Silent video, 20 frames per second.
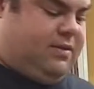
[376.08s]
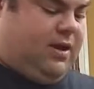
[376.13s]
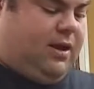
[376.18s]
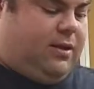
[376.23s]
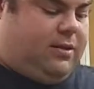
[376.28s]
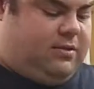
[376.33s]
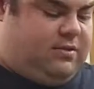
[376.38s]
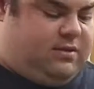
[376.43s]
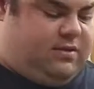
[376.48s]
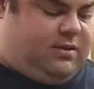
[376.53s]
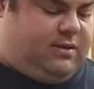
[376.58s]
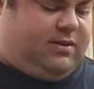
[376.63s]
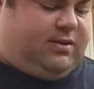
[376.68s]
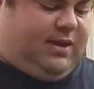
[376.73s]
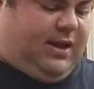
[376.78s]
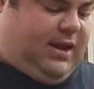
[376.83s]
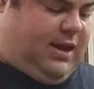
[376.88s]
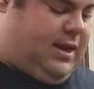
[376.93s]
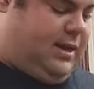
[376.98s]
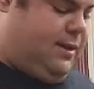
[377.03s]
how this is
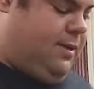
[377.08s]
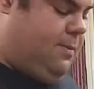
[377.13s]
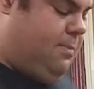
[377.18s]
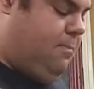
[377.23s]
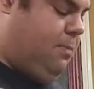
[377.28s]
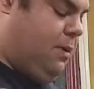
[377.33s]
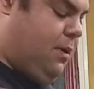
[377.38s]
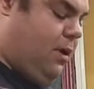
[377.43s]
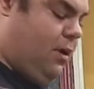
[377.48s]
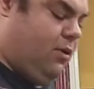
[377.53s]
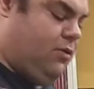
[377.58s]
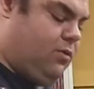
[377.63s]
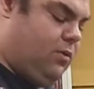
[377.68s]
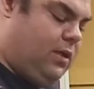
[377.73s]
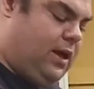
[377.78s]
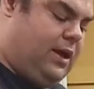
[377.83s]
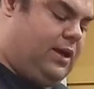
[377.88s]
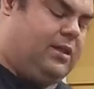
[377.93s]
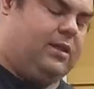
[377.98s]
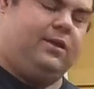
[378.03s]
designed, but also a
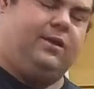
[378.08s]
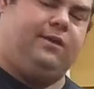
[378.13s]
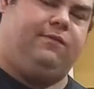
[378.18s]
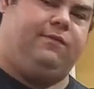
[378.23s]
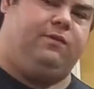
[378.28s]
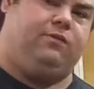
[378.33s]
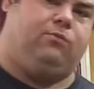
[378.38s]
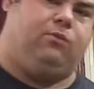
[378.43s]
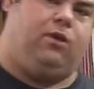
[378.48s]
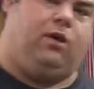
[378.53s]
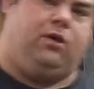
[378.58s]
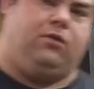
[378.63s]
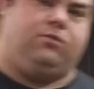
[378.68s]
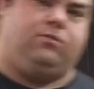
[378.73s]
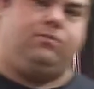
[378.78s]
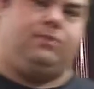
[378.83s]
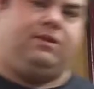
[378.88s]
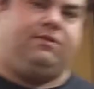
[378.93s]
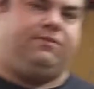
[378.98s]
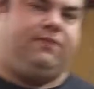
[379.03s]
lot of the difference will also
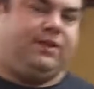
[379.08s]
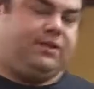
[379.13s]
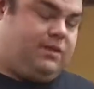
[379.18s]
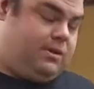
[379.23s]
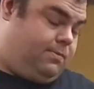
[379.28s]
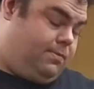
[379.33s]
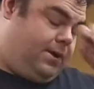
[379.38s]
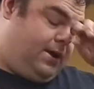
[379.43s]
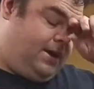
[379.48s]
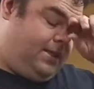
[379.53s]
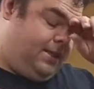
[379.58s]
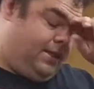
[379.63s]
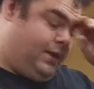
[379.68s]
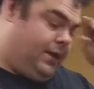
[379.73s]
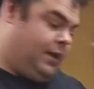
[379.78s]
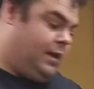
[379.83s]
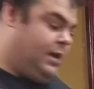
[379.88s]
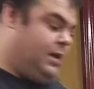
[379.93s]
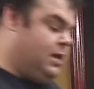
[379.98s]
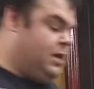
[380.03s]
be affected by
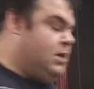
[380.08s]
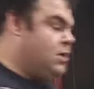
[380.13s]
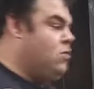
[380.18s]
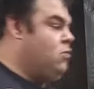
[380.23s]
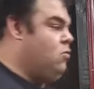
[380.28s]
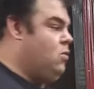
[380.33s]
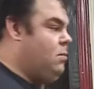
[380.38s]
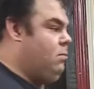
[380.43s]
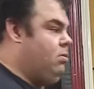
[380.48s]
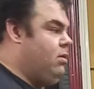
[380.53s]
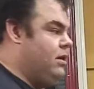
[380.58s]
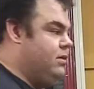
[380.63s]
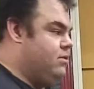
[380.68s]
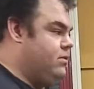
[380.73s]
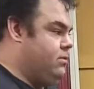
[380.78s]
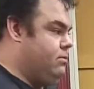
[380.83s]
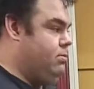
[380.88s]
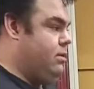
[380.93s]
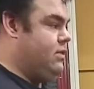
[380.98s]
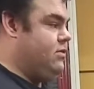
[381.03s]
what
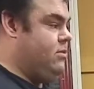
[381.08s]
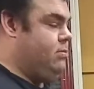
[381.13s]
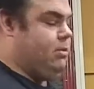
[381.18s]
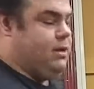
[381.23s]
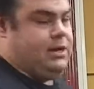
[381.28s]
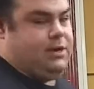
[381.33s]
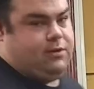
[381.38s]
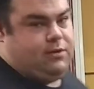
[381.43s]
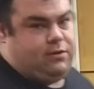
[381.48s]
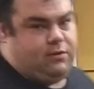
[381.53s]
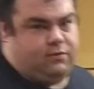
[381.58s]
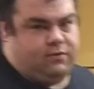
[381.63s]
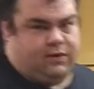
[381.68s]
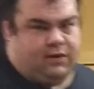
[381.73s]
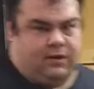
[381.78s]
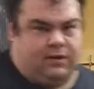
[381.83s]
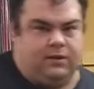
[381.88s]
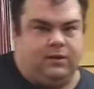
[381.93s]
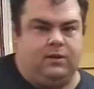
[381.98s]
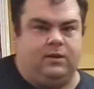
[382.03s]
pressure plate you're using.
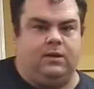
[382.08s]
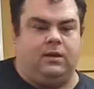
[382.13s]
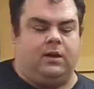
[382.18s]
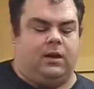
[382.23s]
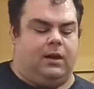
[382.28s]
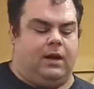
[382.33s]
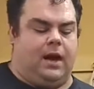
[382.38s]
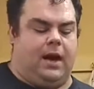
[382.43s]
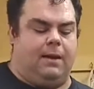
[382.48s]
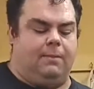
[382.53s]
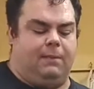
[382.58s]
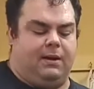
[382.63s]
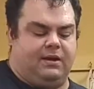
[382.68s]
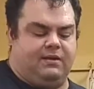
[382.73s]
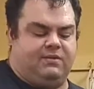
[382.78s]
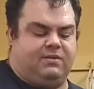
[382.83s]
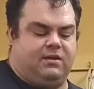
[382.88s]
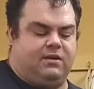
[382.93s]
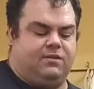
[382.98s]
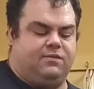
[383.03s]
I
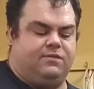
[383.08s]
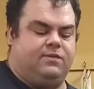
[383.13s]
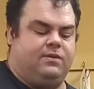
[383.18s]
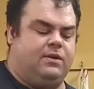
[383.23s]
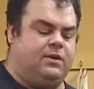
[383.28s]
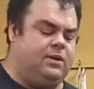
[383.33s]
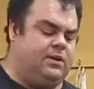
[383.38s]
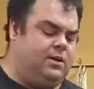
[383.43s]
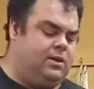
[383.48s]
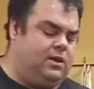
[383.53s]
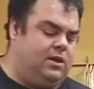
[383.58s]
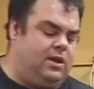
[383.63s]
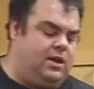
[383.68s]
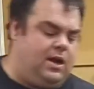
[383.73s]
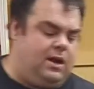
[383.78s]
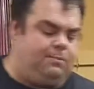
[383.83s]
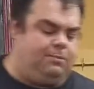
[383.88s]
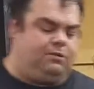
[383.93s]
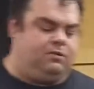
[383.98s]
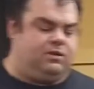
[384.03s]
myself
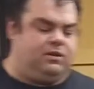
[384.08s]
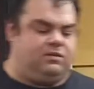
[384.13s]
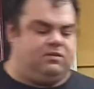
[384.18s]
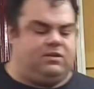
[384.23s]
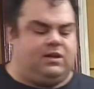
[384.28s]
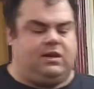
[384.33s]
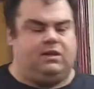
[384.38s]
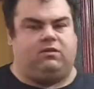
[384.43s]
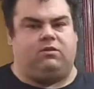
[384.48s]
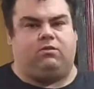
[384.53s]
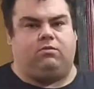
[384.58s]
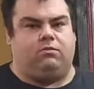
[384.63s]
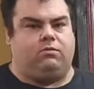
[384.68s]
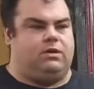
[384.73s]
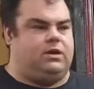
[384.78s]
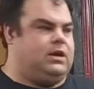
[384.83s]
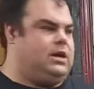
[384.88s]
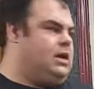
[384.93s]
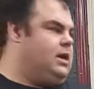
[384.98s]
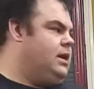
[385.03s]
am using a stage
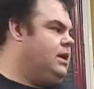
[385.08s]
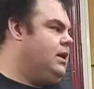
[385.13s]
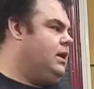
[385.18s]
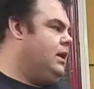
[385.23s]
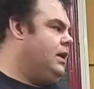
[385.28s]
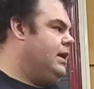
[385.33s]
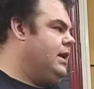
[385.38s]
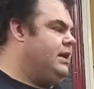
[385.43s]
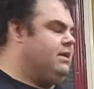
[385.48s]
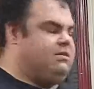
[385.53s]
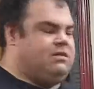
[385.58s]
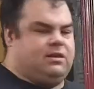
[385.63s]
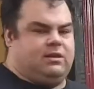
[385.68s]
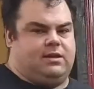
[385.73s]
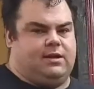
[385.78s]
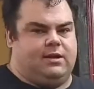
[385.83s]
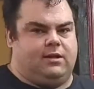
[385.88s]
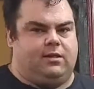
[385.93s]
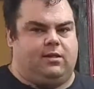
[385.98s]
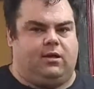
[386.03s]
3
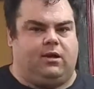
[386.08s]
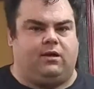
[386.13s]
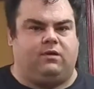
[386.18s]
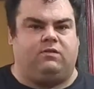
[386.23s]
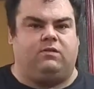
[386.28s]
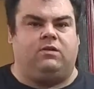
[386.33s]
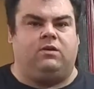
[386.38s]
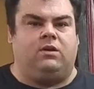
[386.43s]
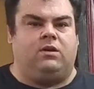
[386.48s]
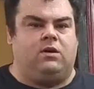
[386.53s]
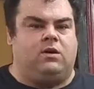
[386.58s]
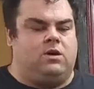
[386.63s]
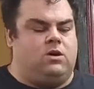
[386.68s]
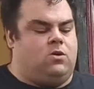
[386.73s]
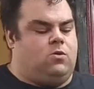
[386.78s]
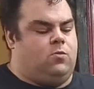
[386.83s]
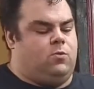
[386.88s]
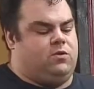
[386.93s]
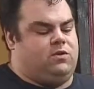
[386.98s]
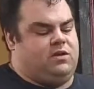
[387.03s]
ECT clutch,
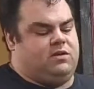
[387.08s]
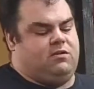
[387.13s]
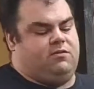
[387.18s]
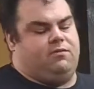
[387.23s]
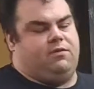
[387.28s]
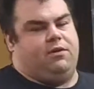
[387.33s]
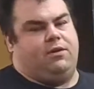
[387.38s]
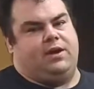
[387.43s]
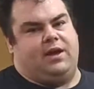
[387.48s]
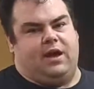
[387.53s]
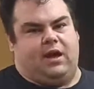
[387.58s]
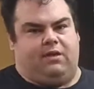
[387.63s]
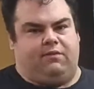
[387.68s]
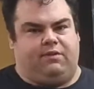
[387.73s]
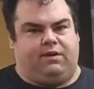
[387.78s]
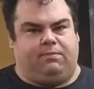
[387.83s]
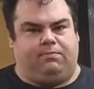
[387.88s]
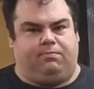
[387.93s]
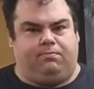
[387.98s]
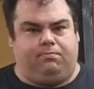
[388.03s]
which is a very
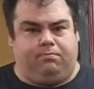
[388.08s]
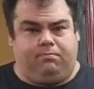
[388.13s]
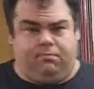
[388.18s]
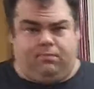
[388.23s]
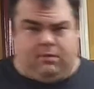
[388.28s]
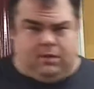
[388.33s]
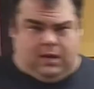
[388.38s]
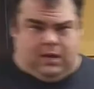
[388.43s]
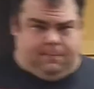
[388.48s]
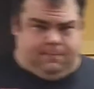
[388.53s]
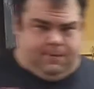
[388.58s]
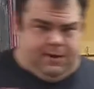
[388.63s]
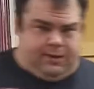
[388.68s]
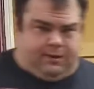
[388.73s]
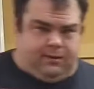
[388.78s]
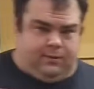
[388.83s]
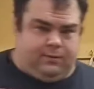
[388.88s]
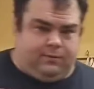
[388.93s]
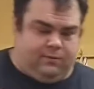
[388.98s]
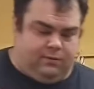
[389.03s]
heavy
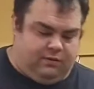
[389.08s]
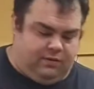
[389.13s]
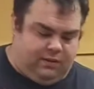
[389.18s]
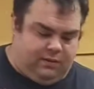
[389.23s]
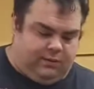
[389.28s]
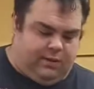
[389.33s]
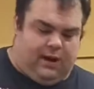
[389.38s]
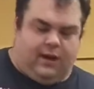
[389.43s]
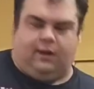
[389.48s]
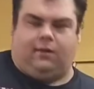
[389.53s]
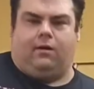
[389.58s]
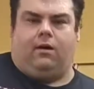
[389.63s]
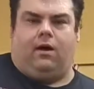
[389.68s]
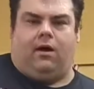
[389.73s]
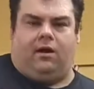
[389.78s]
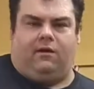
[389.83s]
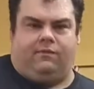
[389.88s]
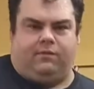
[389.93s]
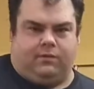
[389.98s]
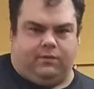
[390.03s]
pedal, so it's either on or
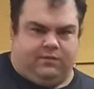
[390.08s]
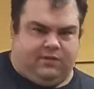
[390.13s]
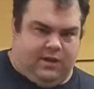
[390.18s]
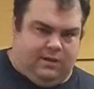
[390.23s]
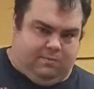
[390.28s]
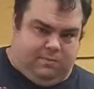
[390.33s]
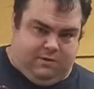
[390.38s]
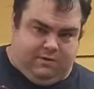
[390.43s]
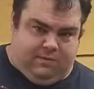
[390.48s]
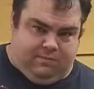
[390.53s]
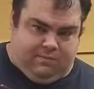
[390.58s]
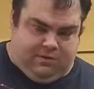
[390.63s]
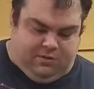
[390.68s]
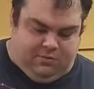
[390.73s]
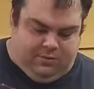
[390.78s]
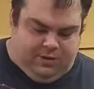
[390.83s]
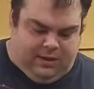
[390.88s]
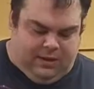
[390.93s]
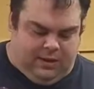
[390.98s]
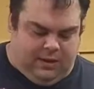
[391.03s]
off and there's not much in
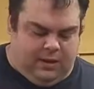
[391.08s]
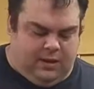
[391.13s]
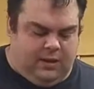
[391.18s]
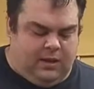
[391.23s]
between.